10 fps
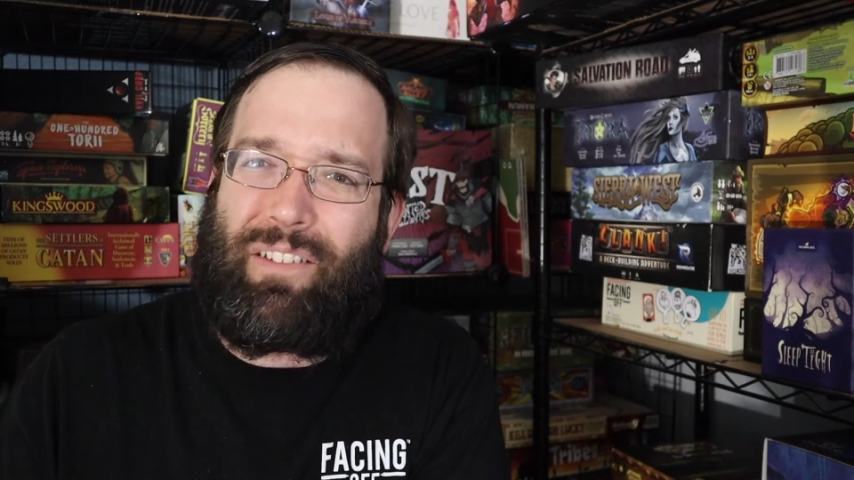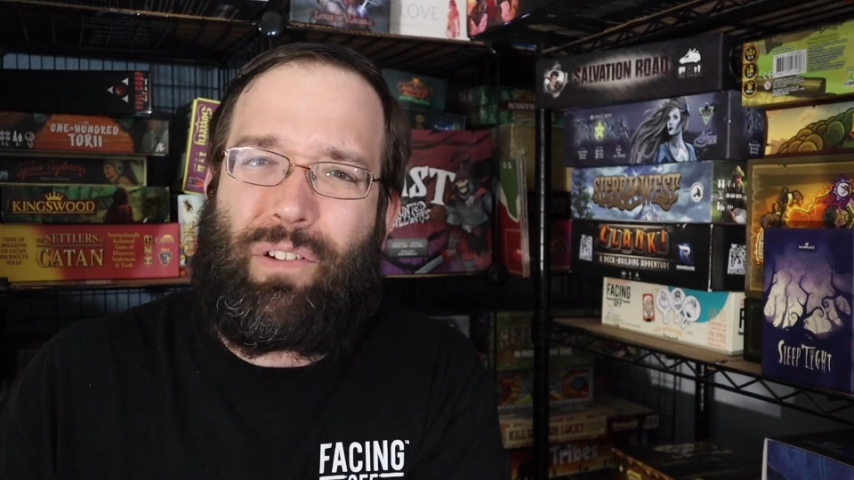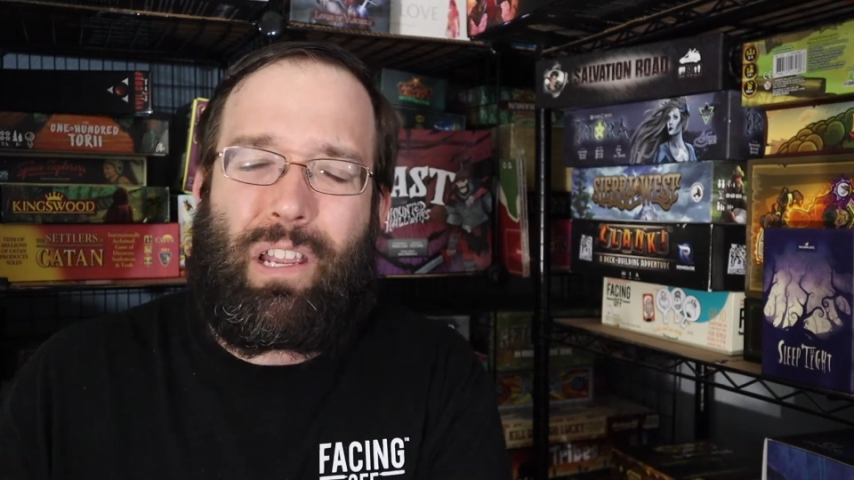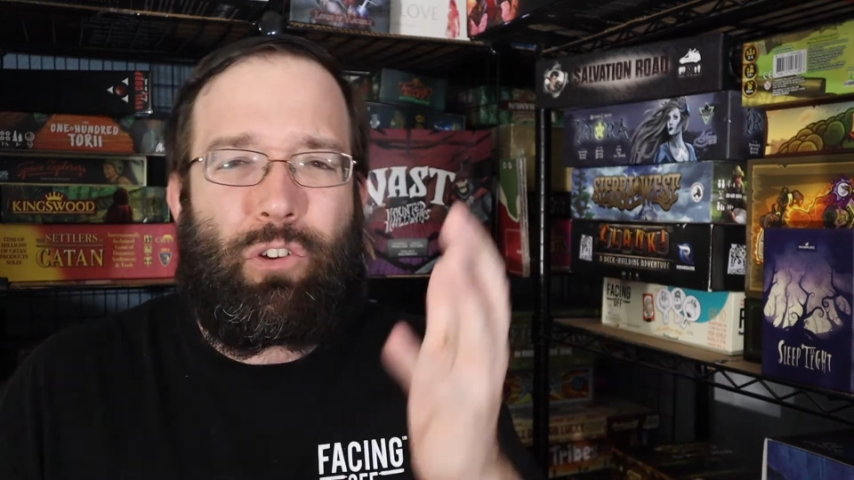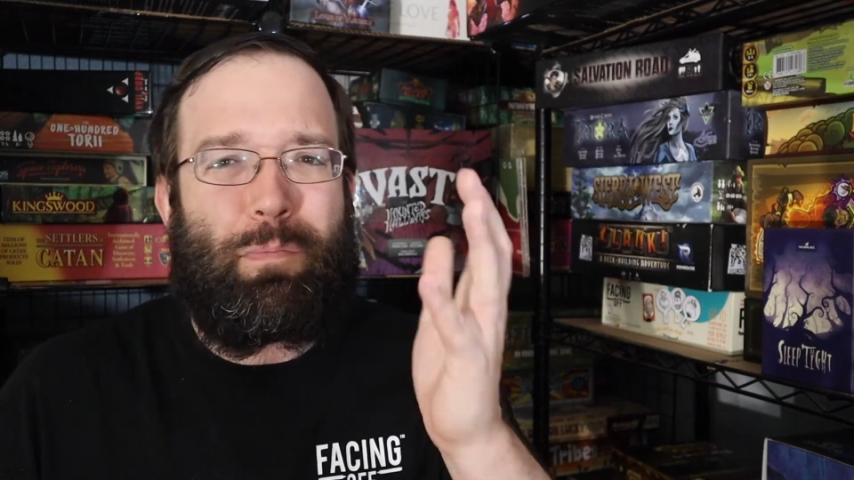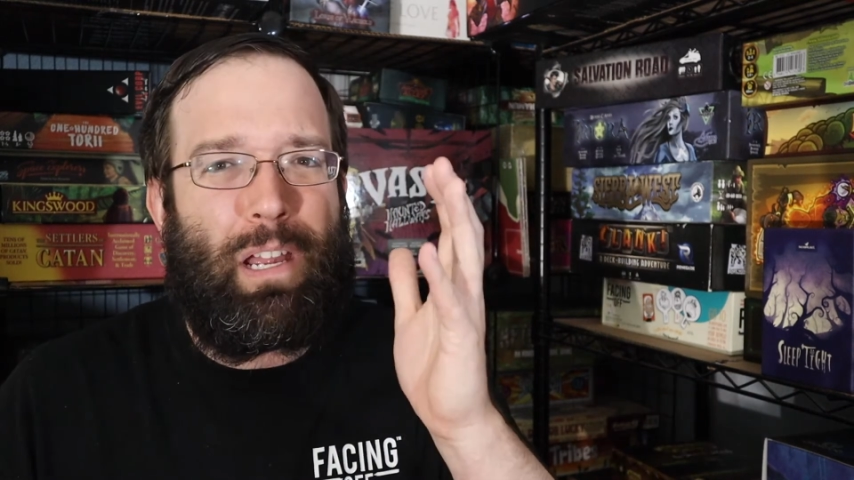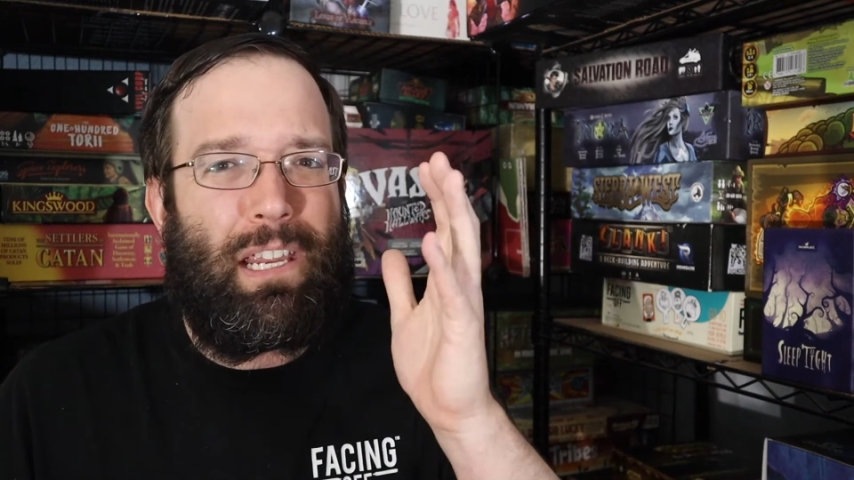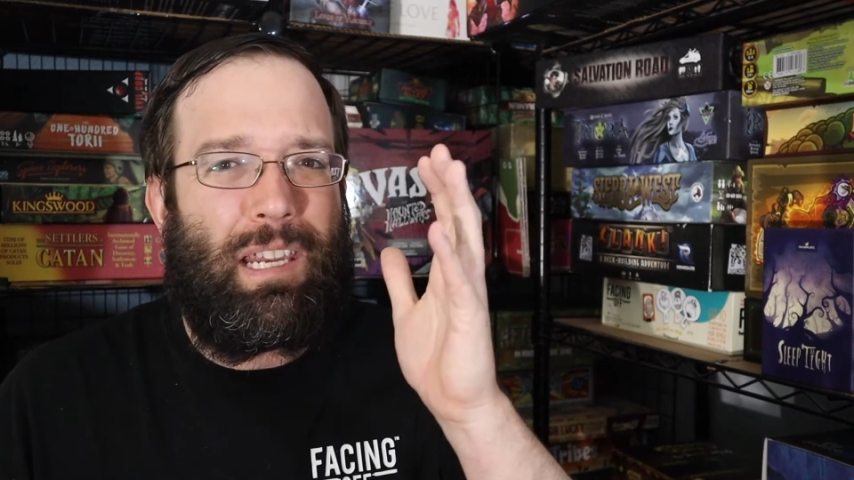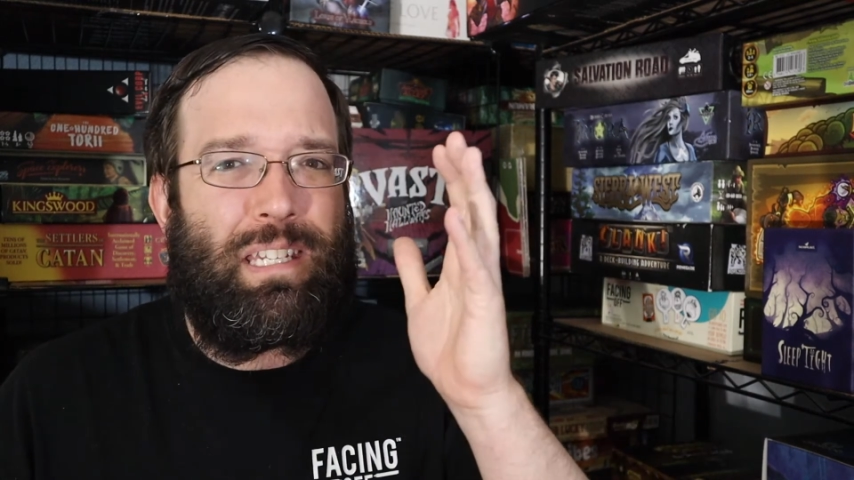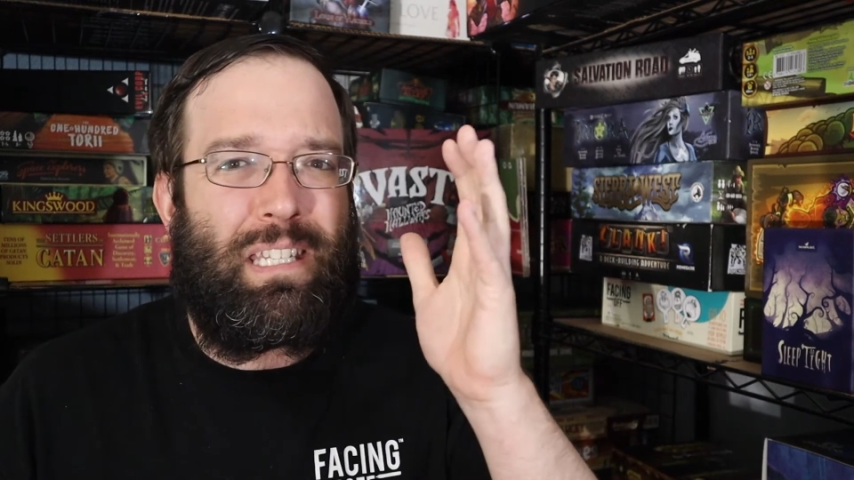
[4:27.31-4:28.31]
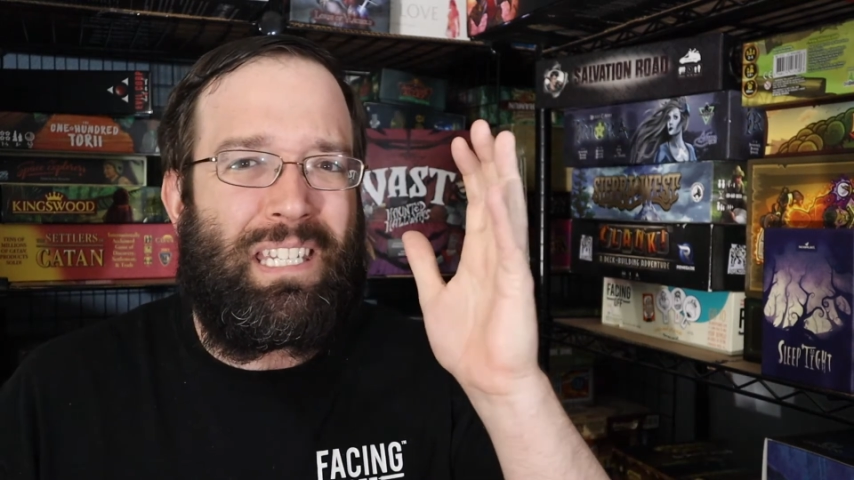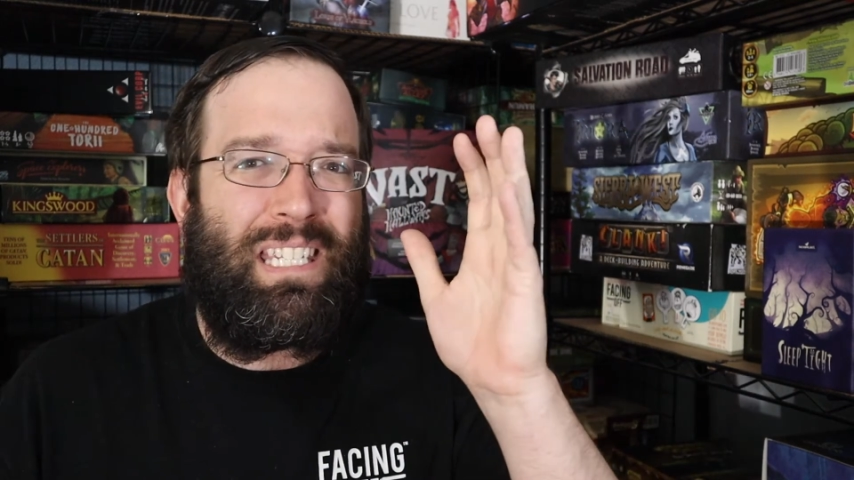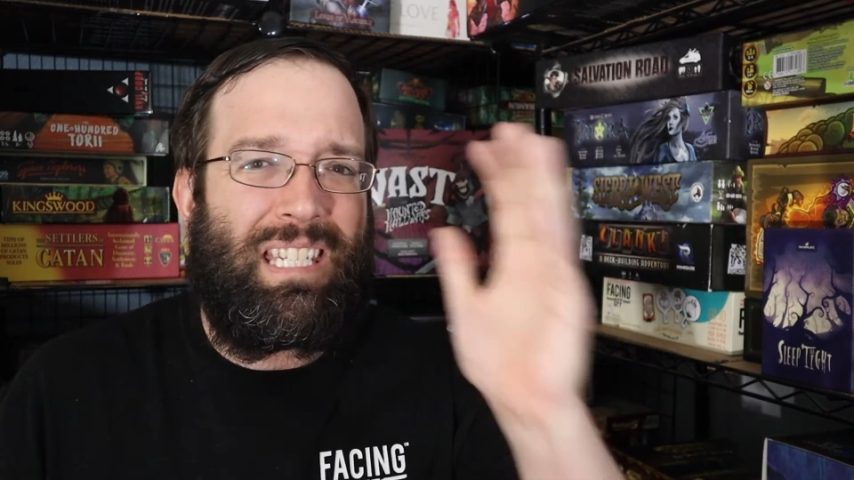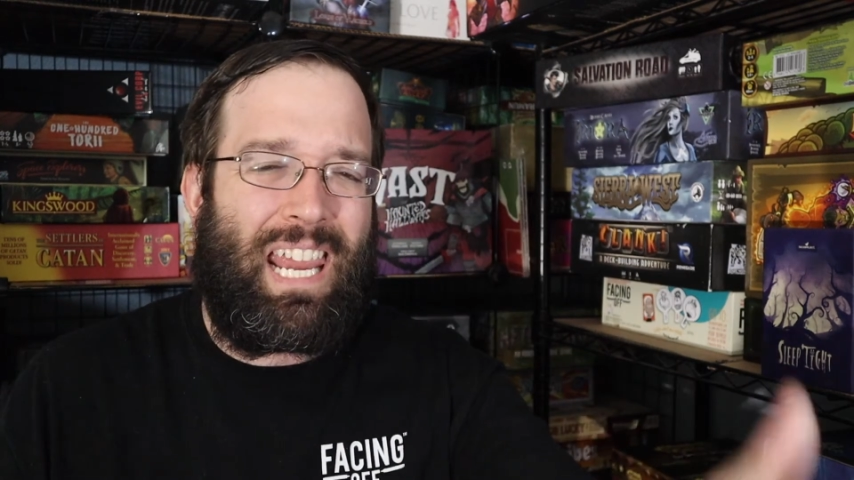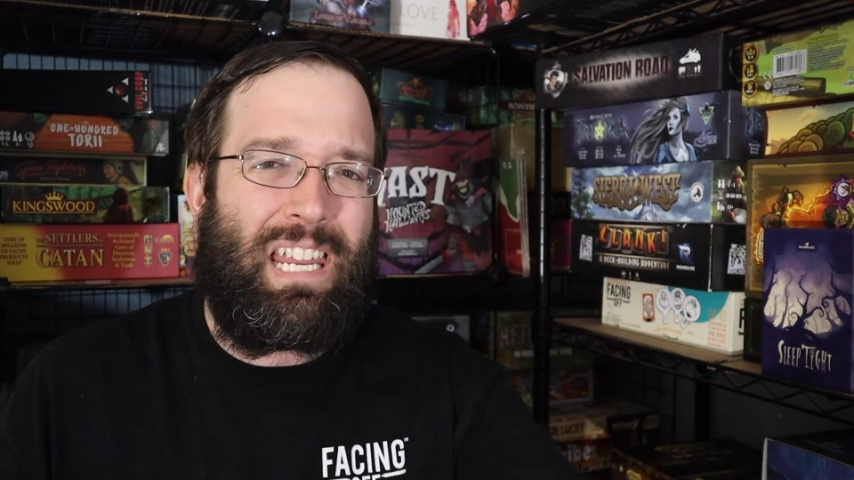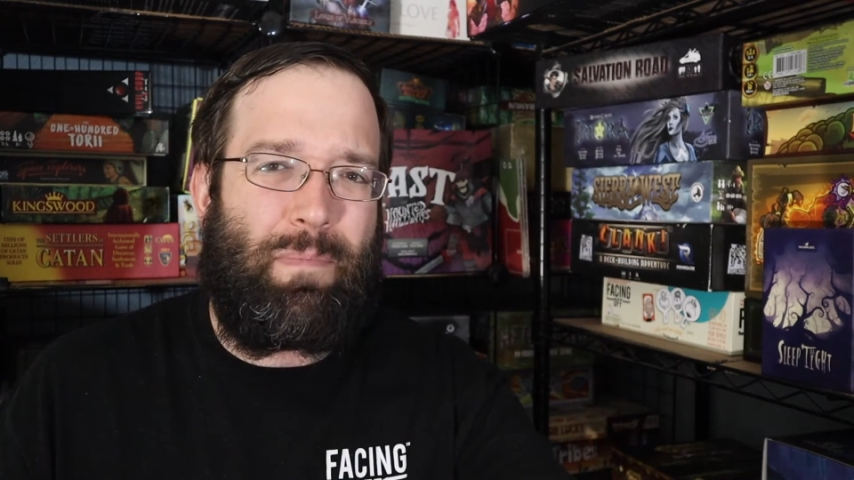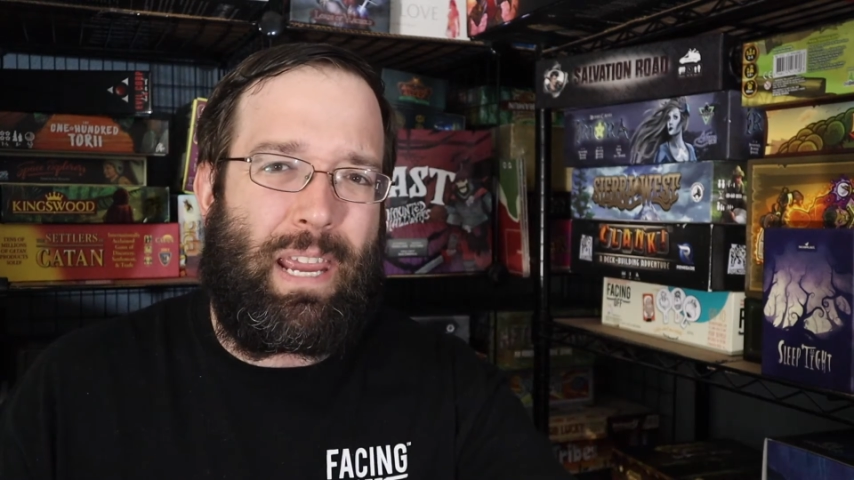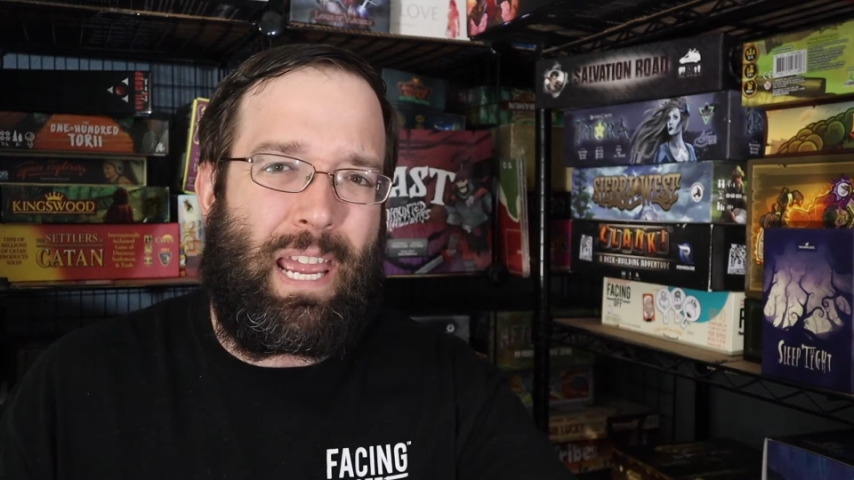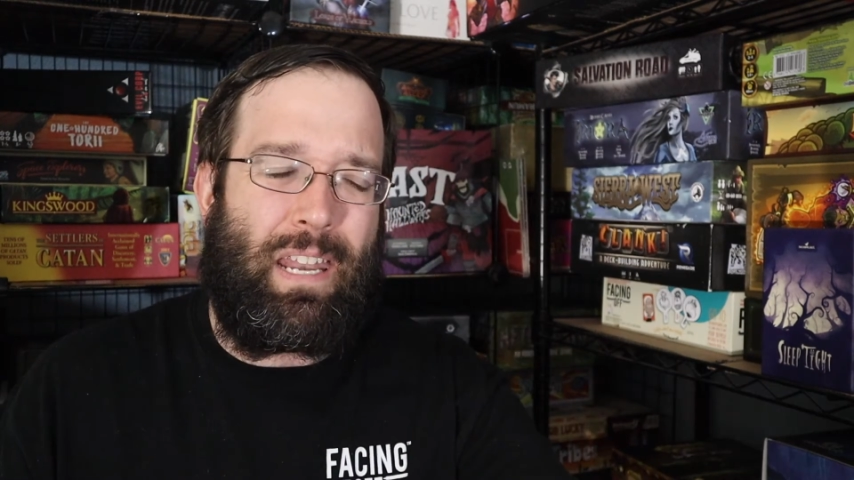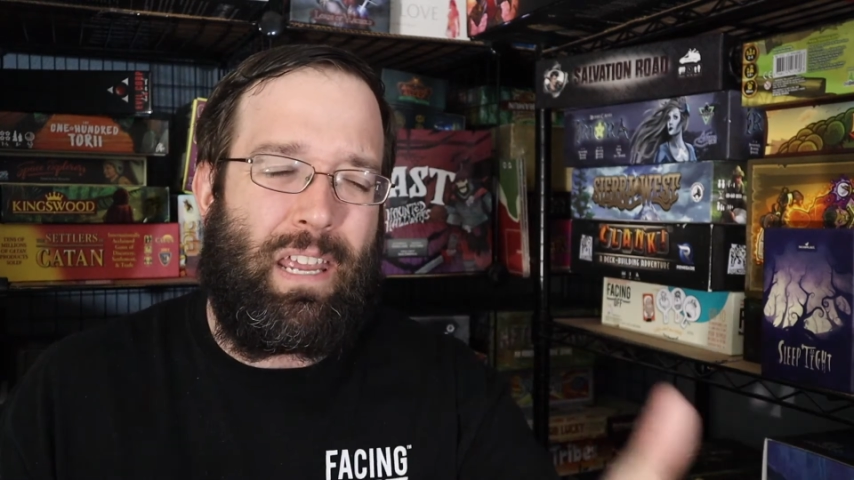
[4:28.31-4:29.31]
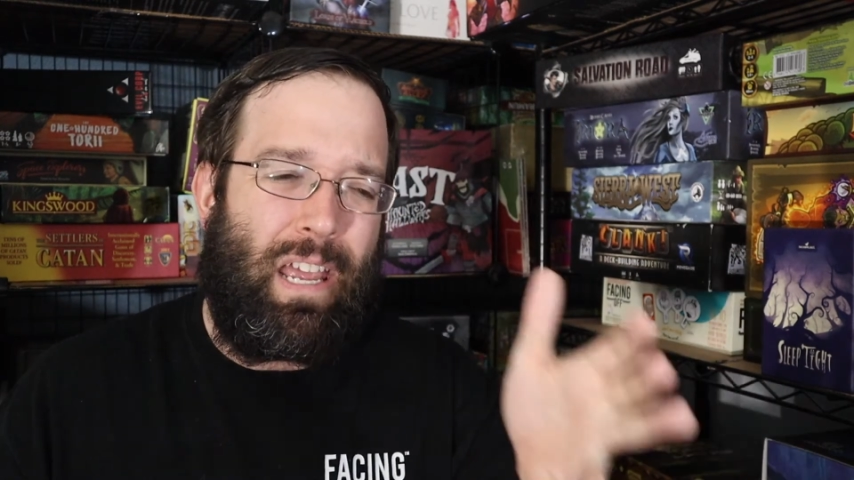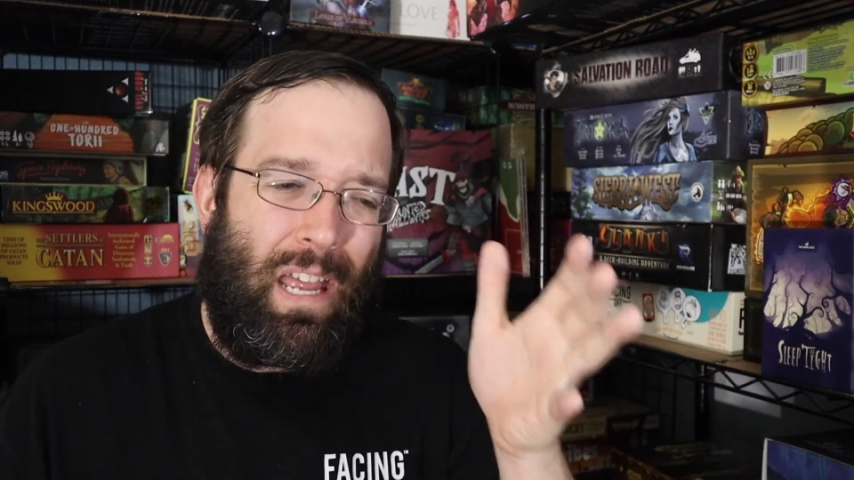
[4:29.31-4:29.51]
I felt like I was playing against the Sandman